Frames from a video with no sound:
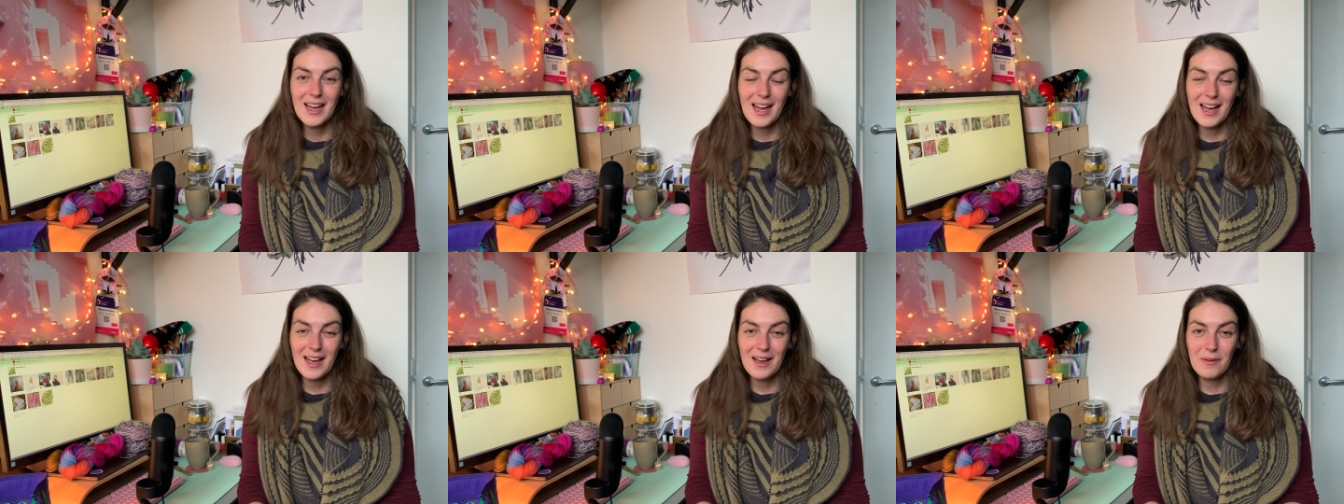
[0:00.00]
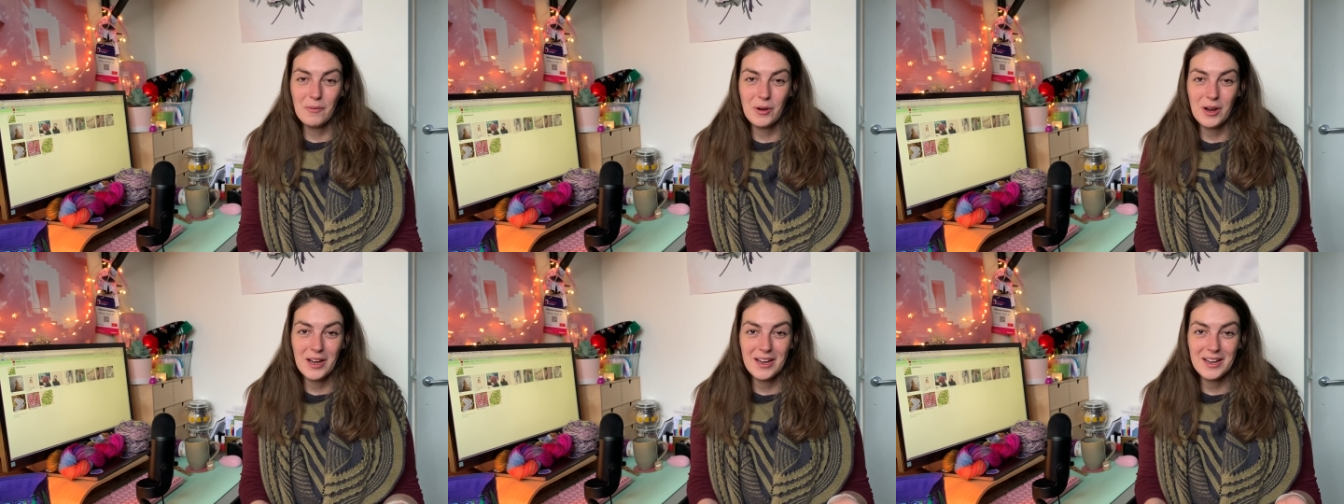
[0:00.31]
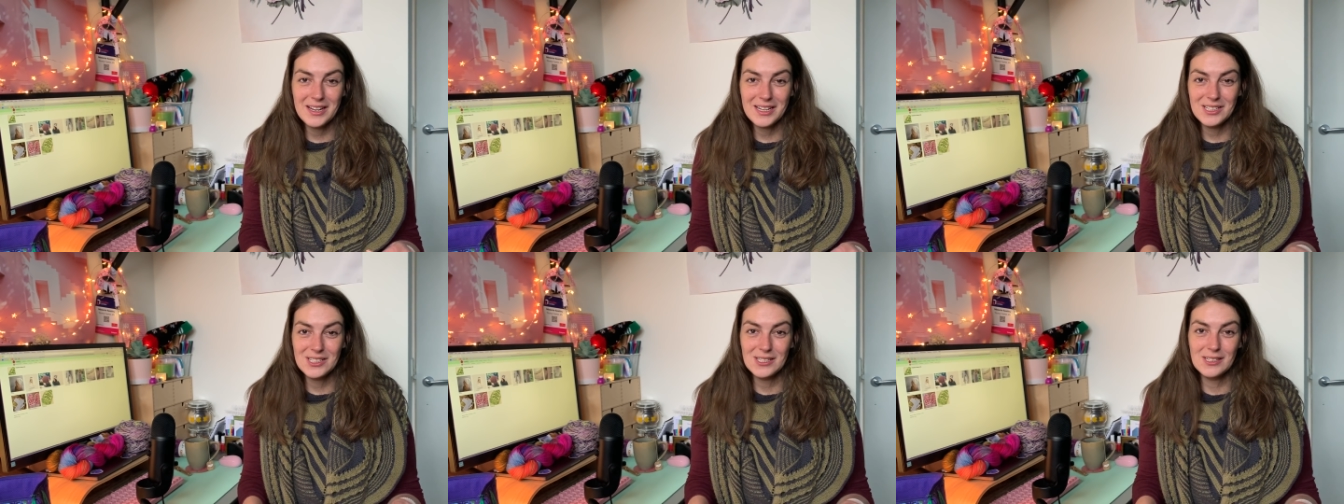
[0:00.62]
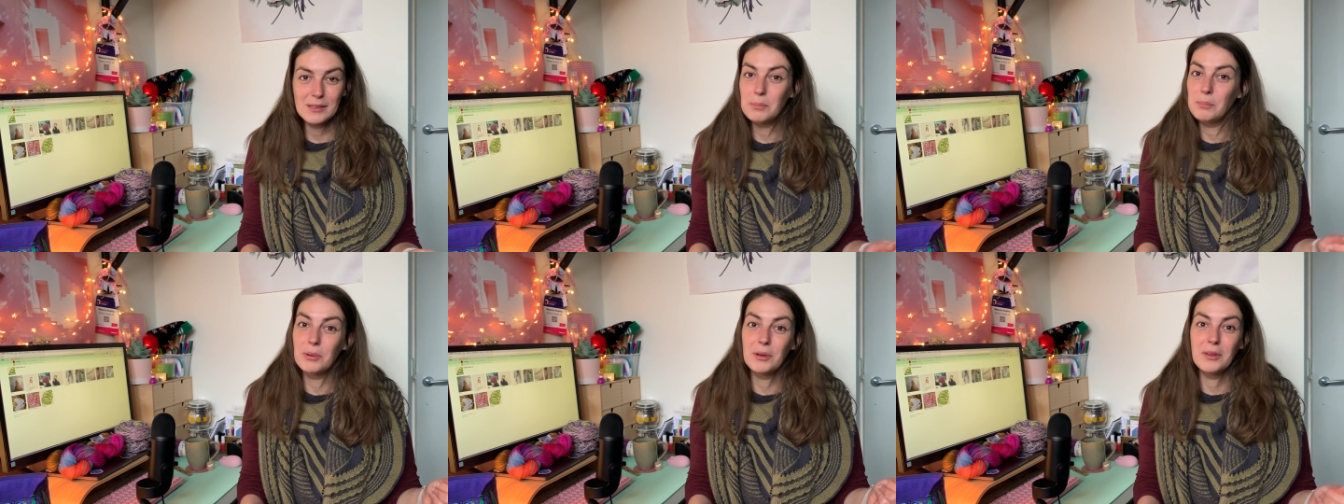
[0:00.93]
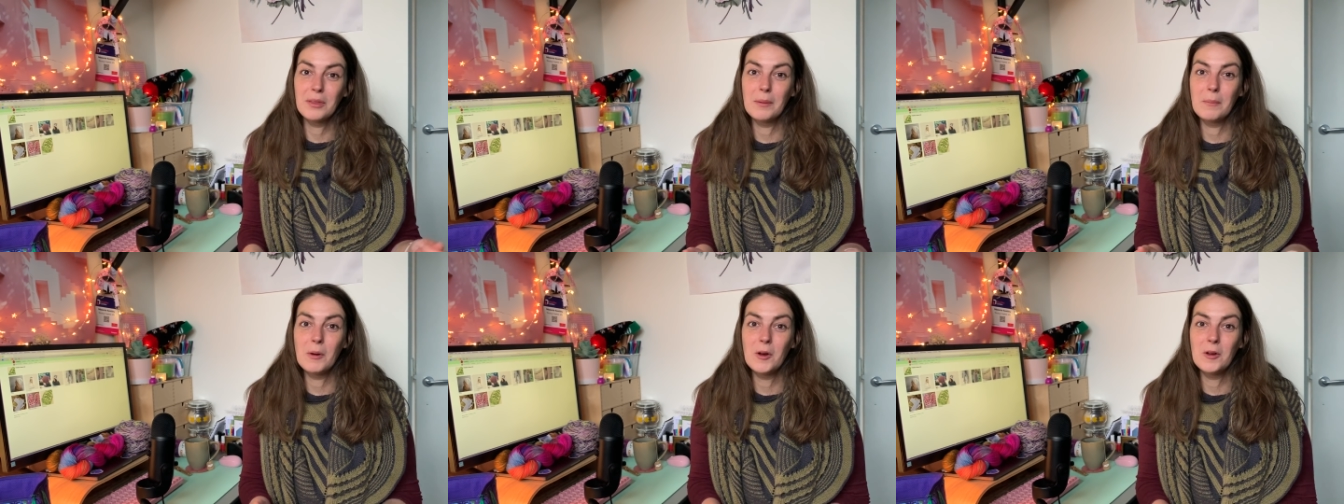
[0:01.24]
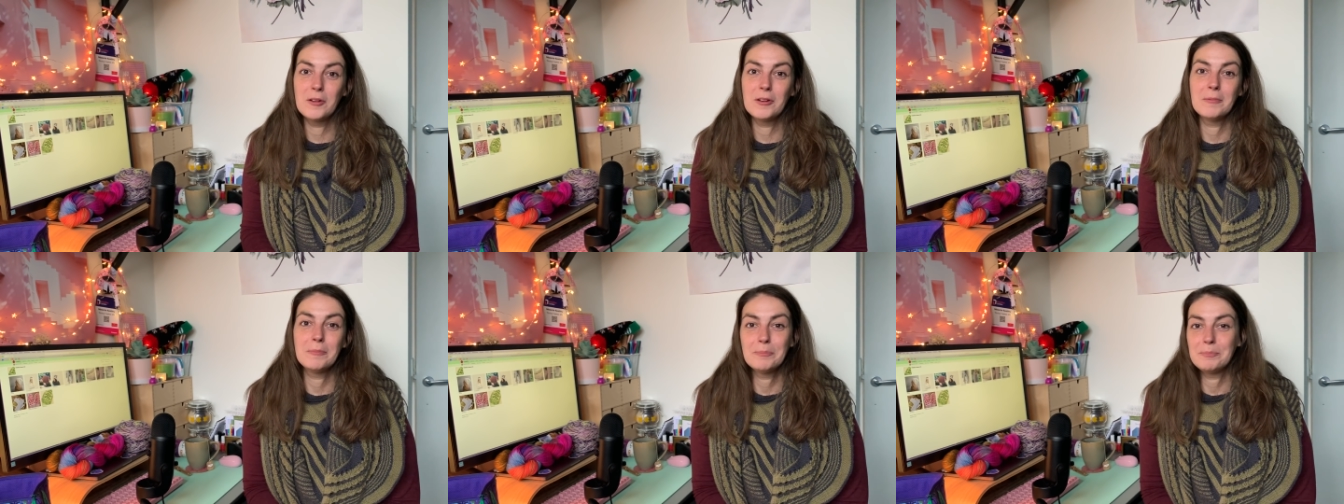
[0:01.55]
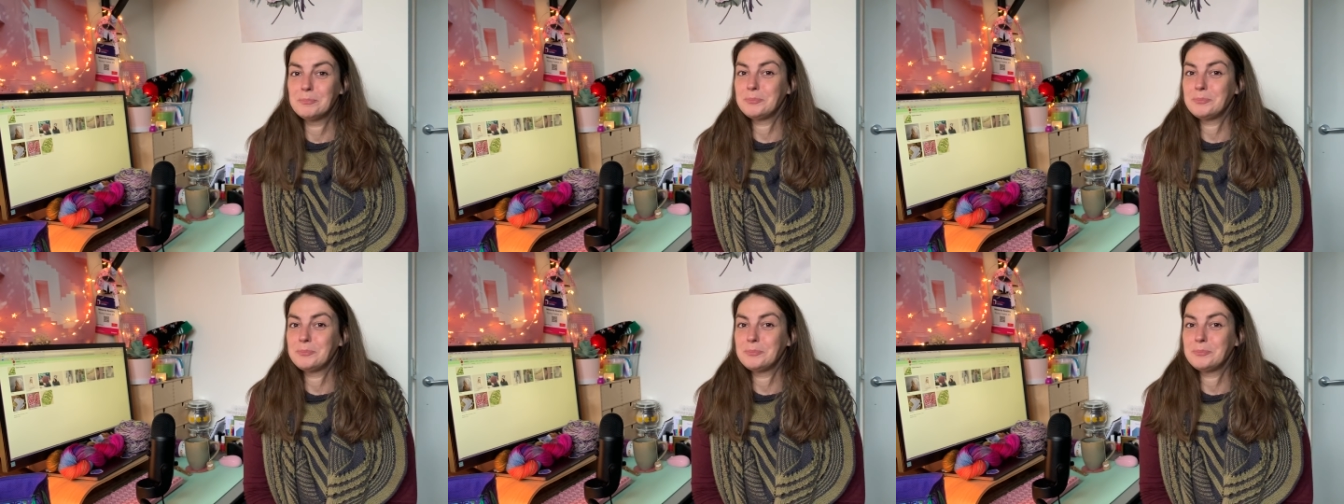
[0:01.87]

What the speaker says: at work, she put them on.